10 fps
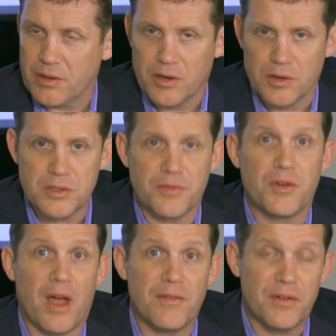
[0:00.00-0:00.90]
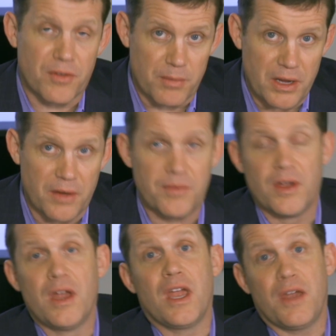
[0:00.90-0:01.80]
those. If you have
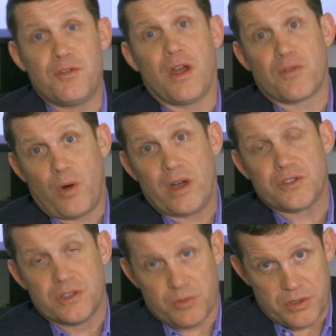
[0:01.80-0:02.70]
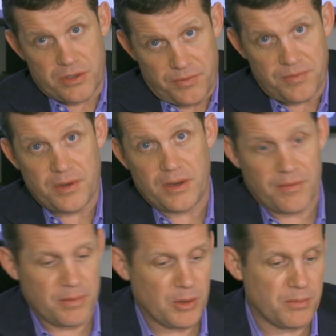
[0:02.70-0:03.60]
if you have questions, which if you
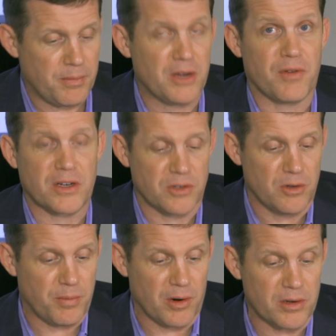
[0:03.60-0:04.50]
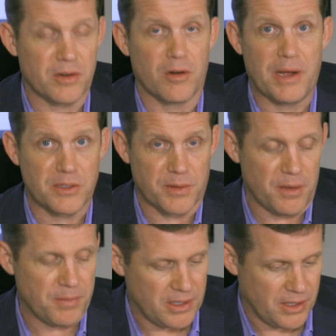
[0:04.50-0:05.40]
have a manufactured home park or your management
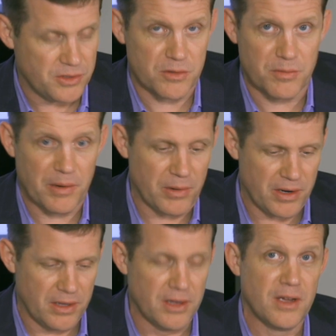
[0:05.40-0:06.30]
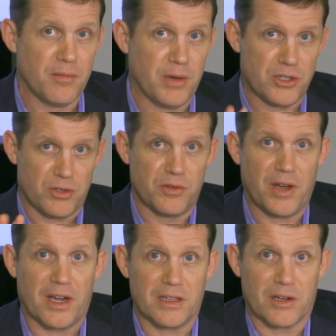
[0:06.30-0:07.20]
company does, you may want to make sure you've
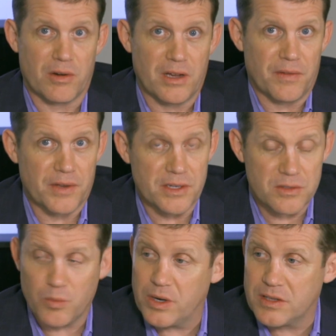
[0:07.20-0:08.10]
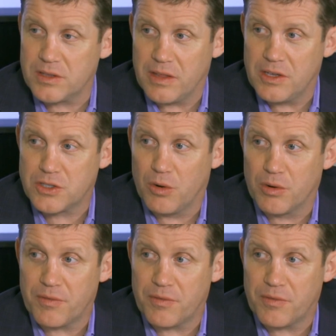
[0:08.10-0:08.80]
got clarity on this. And these go in